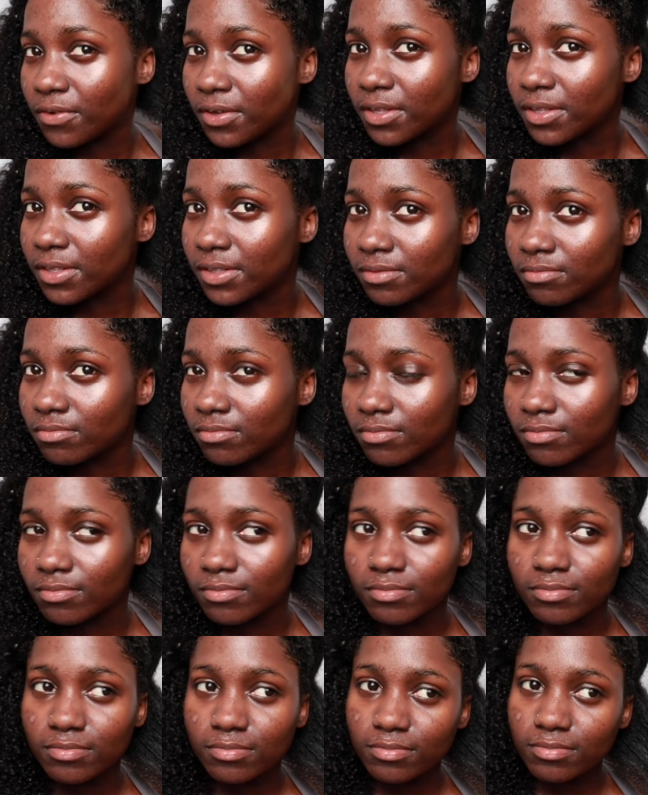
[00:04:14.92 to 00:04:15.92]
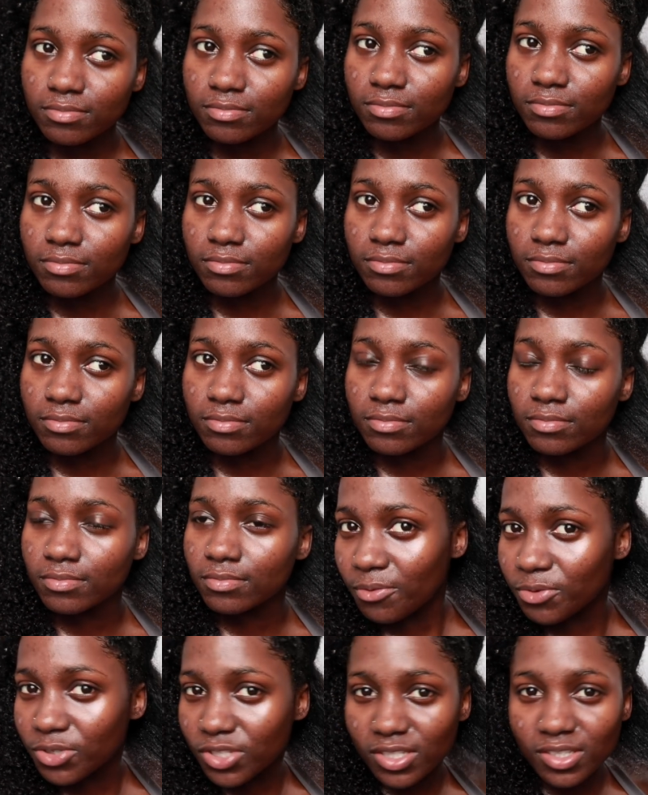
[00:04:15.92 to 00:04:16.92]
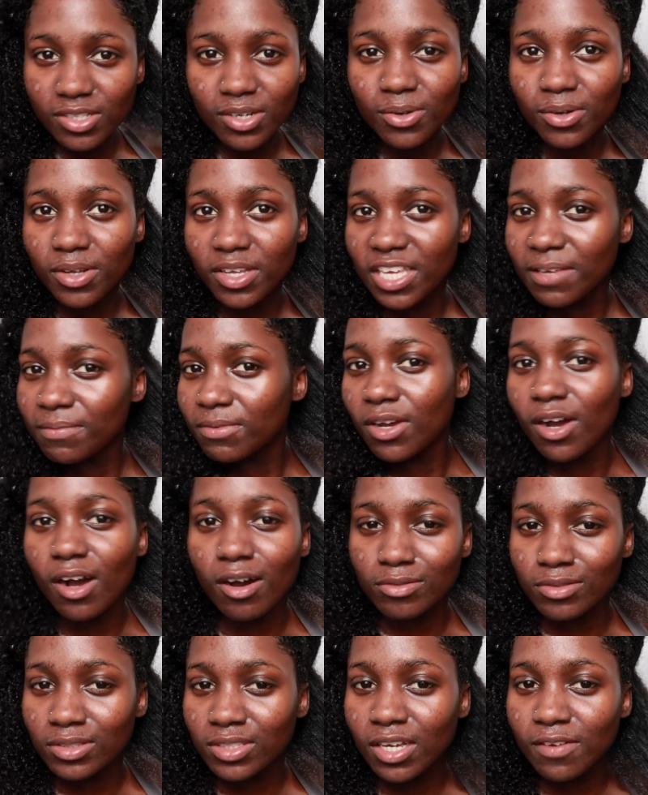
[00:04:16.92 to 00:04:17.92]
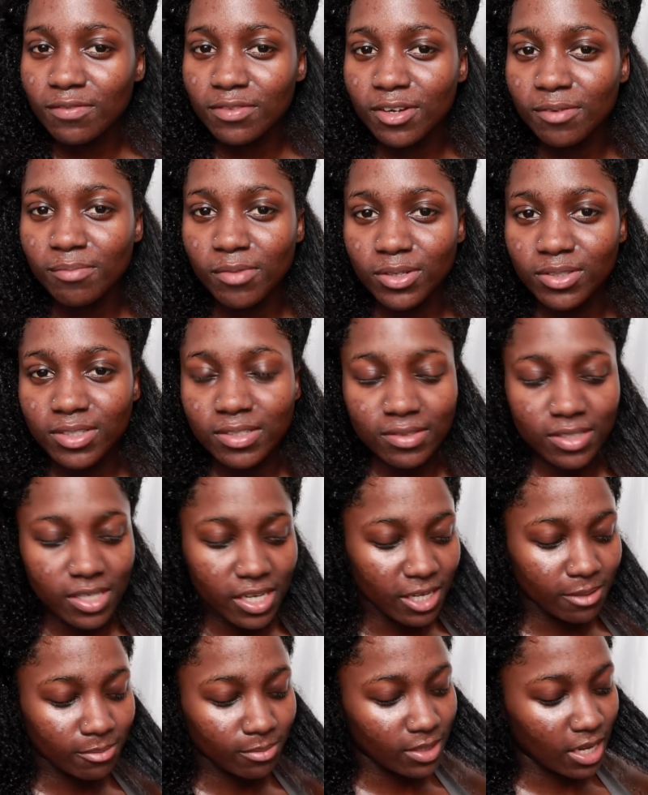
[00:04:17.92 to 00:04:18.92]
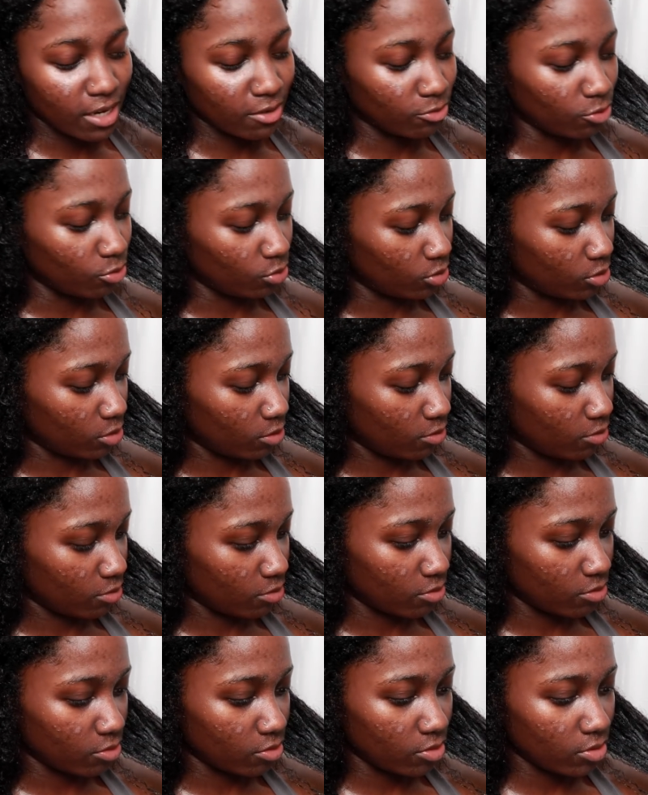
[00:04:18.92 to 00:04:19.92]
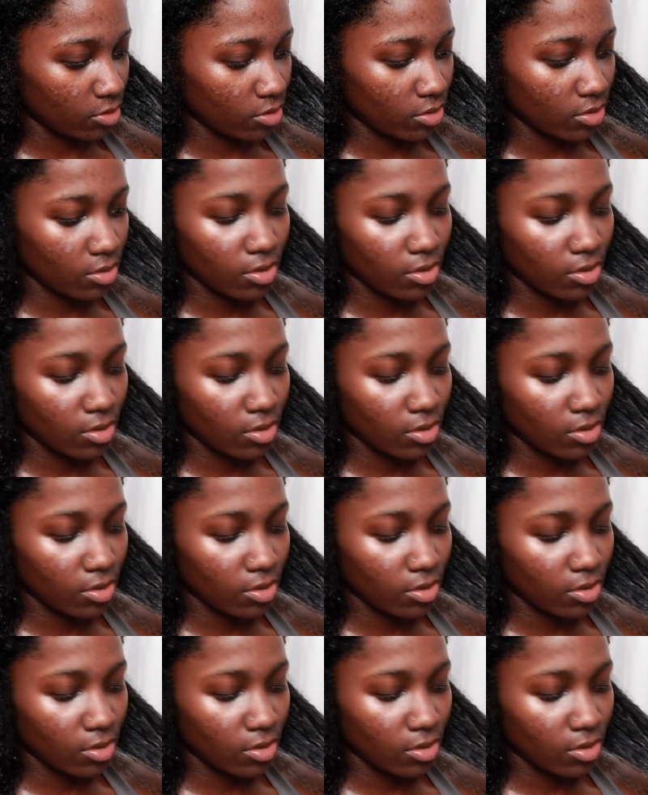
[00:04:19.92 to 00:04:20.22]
we, we're just gonna keep count of the amount of times that Rooster crows.